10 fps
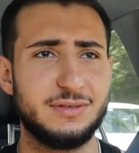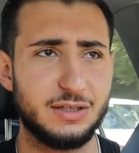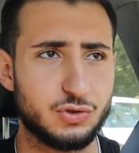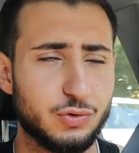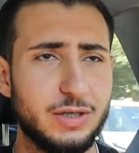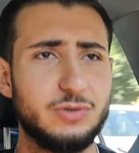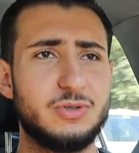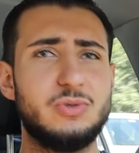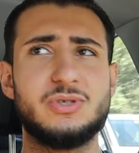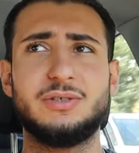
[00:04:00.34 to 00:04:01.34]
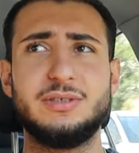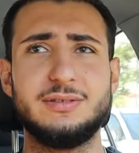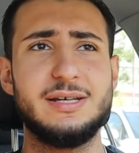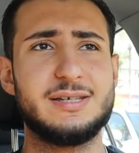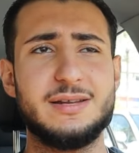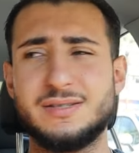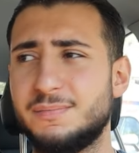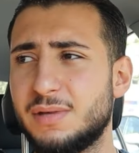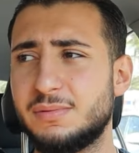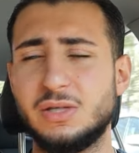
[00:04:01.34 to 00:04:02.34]
They try to do certain things, and
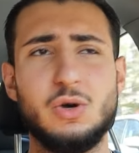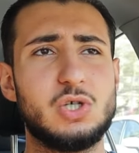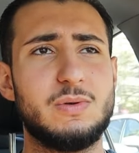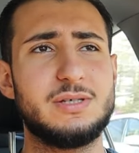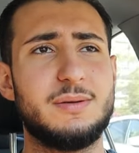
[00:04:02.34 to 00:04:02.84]
sometimes it goes well,